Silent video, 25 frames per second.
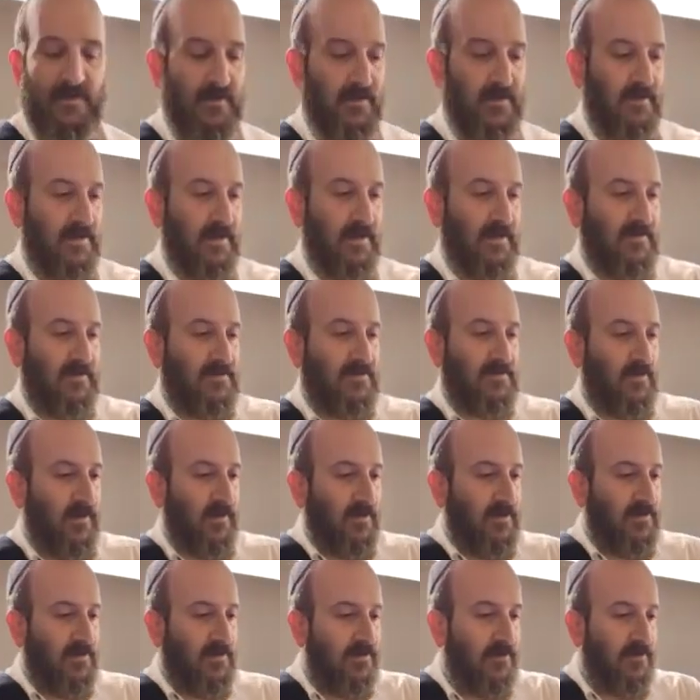the thing is
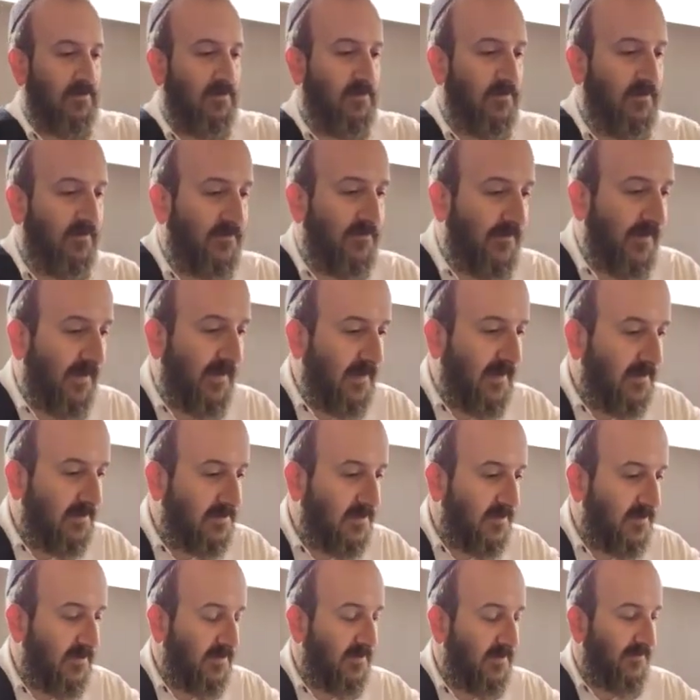going to fail.
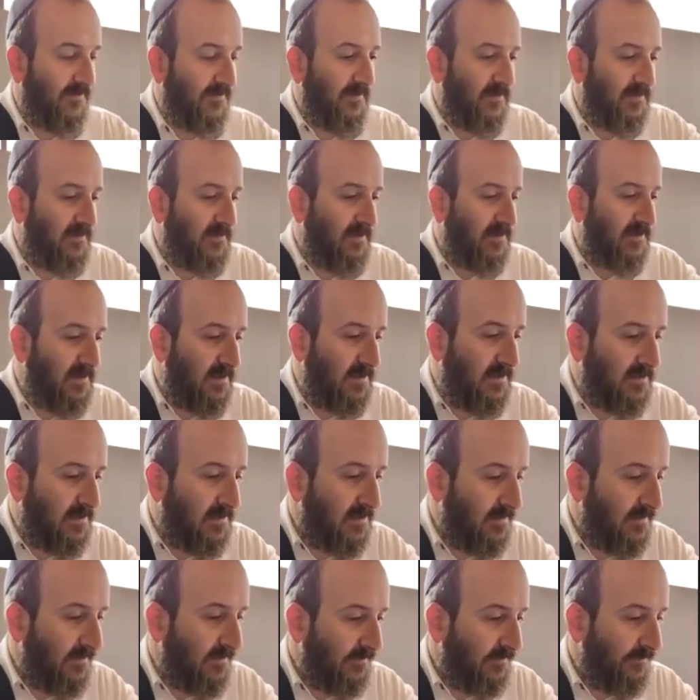It's going to fail to
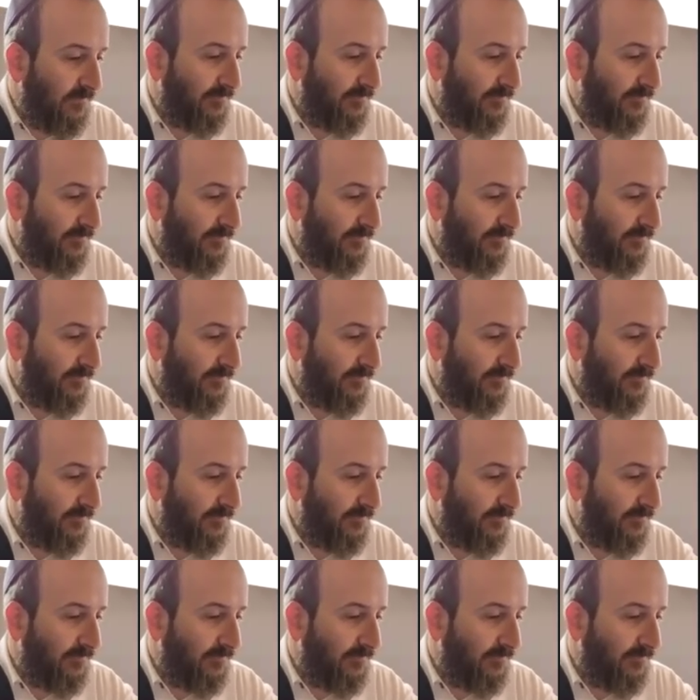exist.